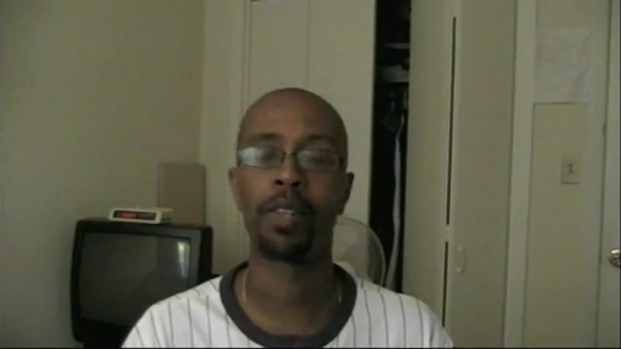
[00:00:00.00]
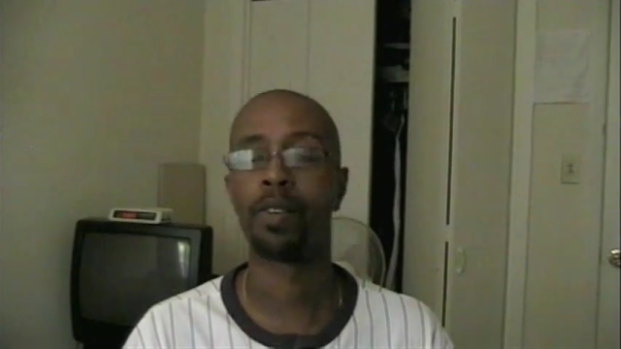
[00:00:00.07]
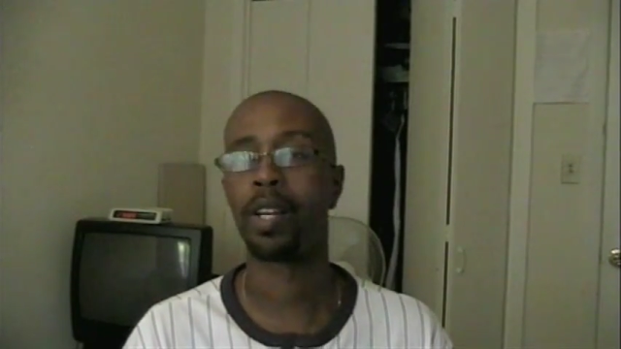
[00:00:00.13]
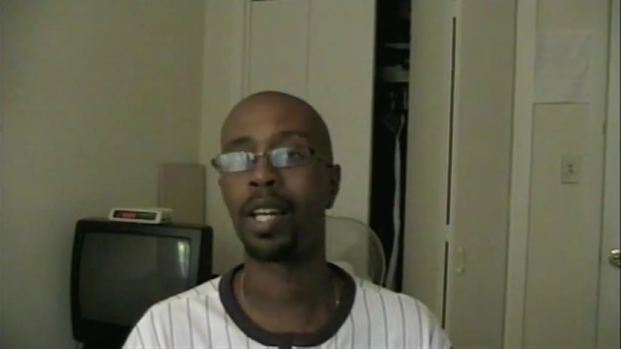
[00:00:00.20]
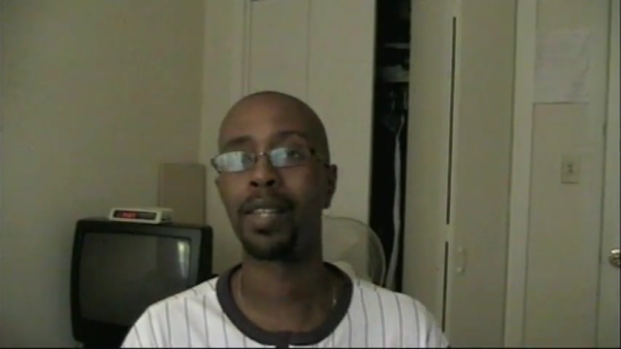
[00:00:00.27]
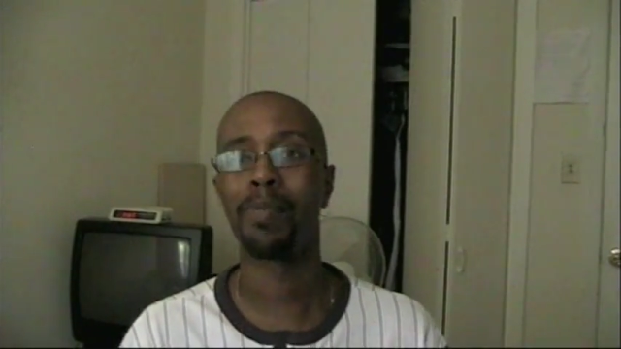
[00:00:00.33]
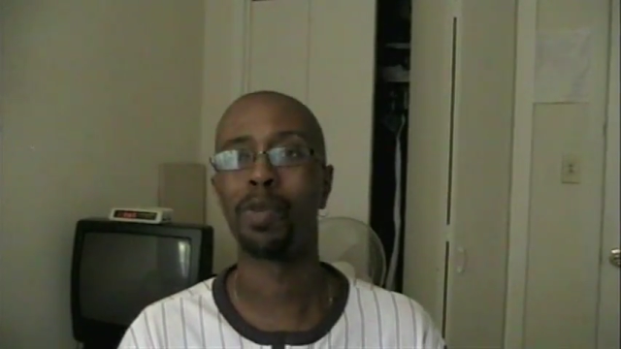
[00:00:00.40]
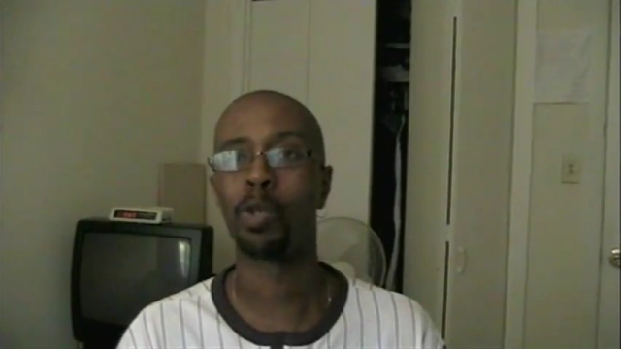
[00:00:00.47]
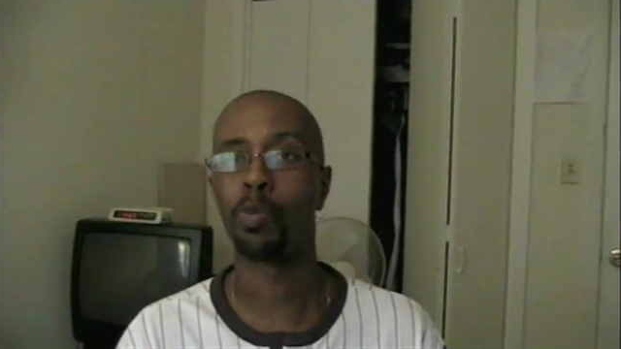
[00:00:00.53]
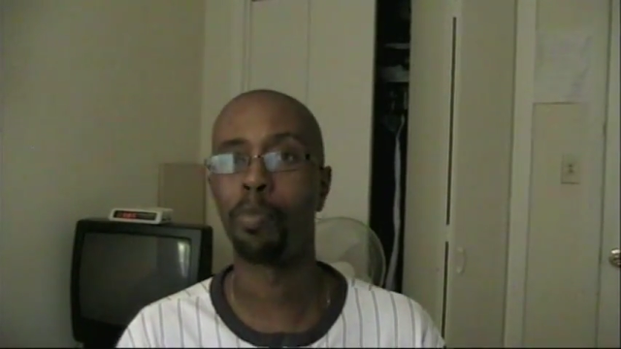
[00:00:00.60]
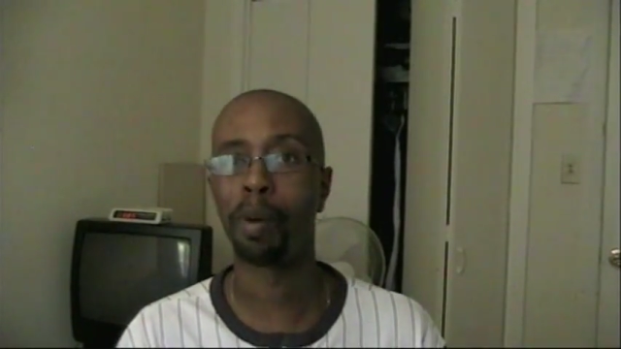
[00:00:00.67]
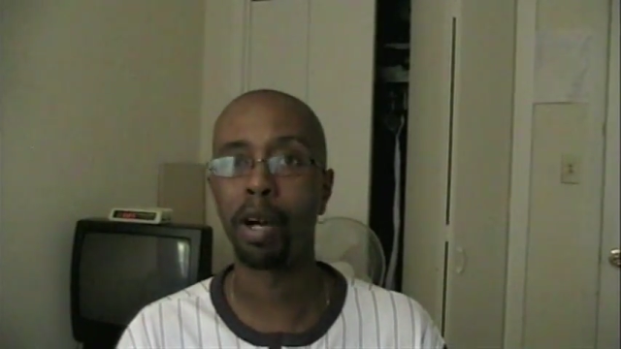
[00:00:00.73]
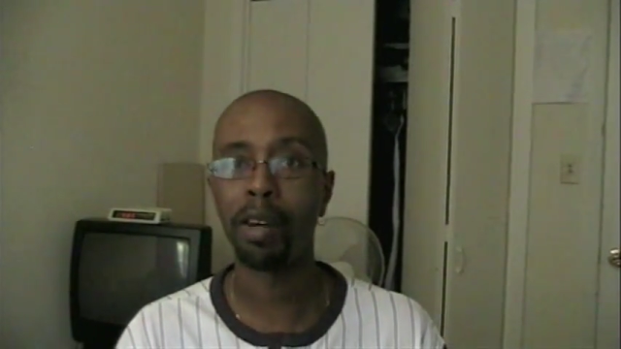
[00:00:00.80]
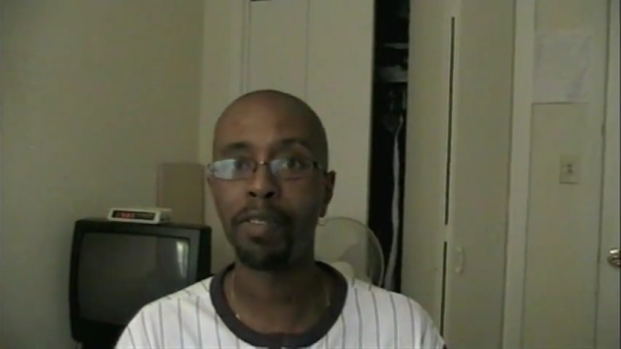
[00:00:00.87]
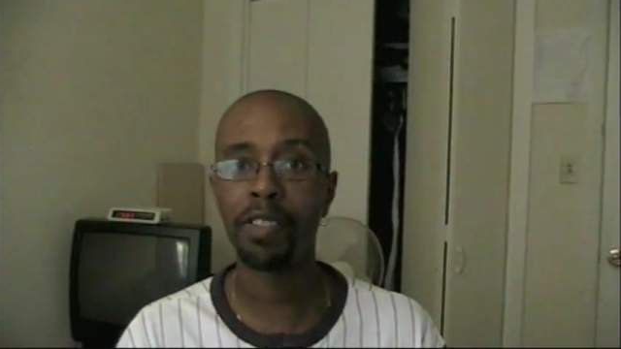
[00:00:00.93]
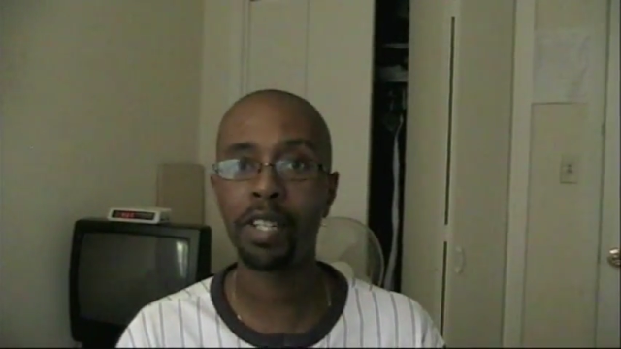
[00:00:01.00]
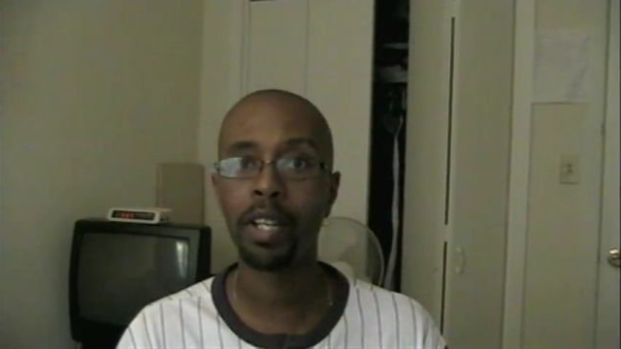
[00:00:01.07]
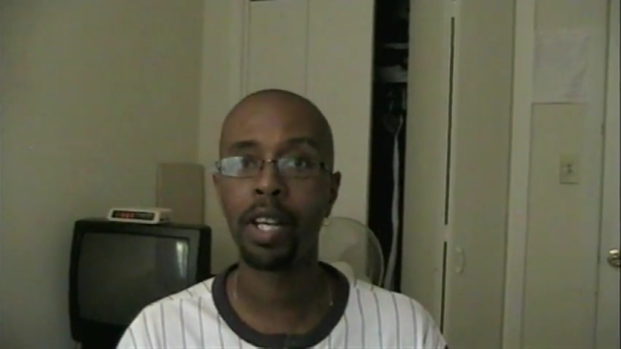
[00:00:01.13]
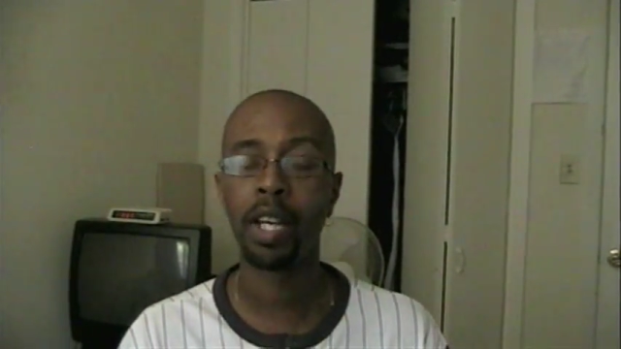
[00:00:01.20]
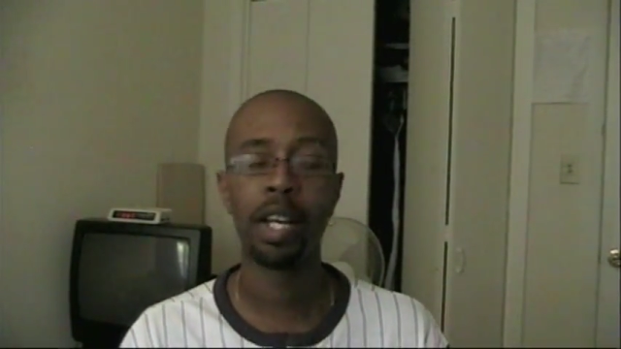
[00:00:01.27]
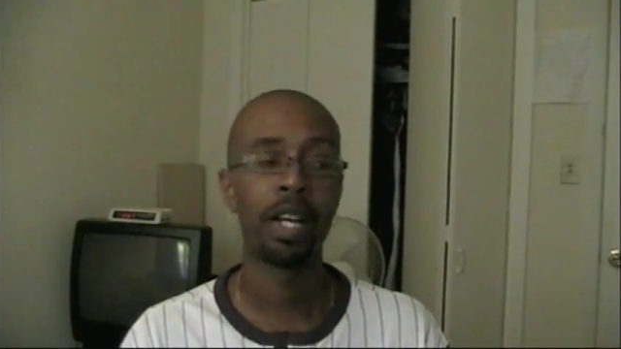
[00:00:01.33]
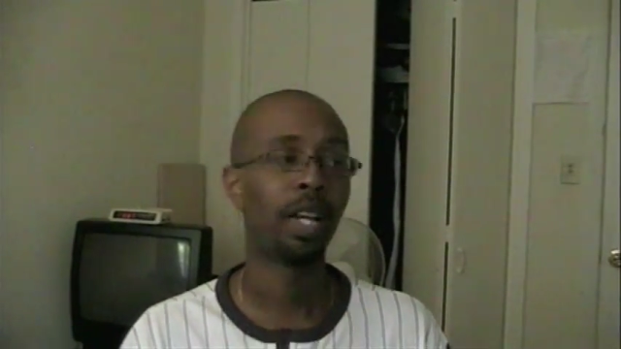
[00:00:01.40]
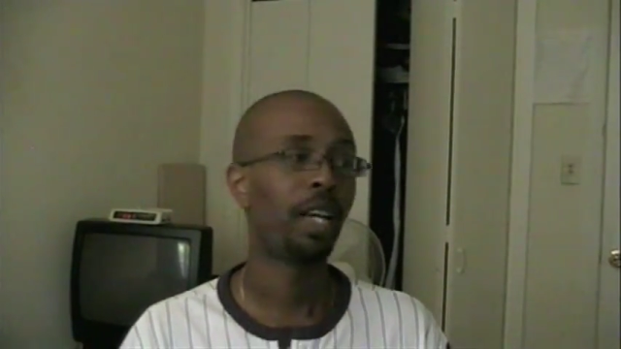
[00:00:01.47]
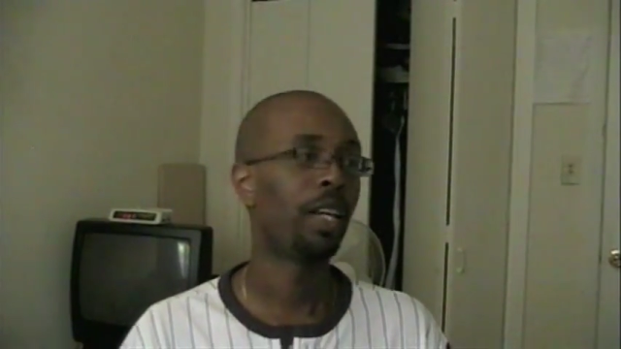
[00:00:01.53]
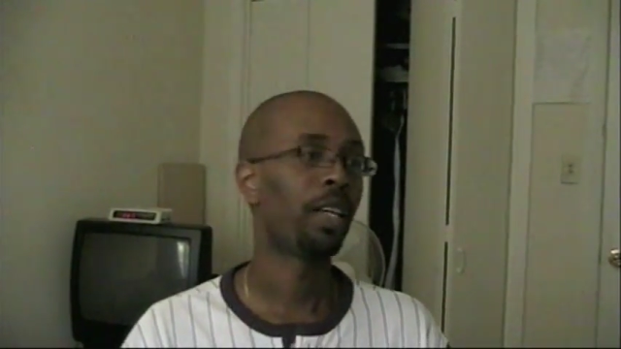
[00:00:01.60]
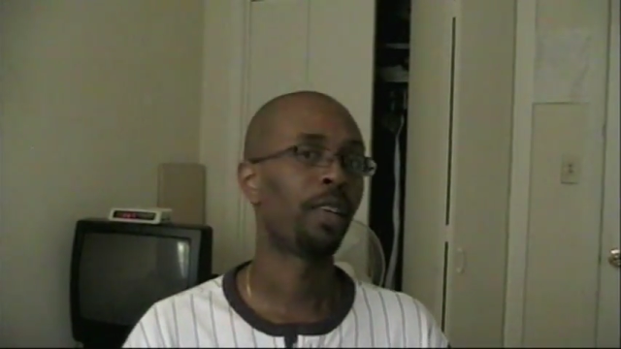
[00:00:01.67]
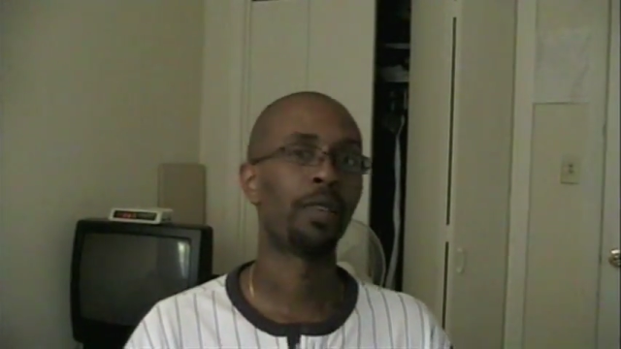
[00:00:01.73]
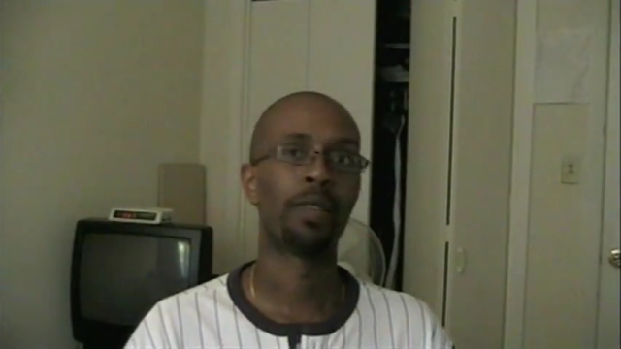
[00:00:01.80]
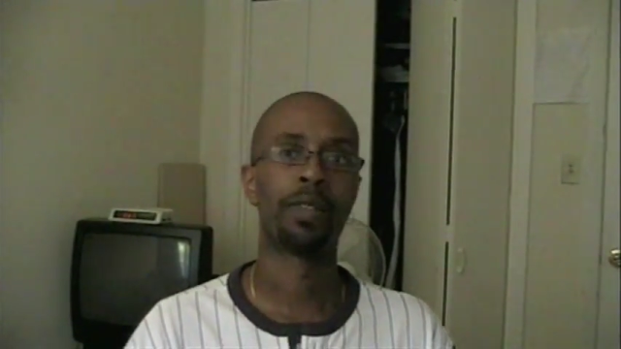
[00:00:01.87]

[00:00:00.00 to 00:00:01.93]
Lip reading: They're not the most buffed, you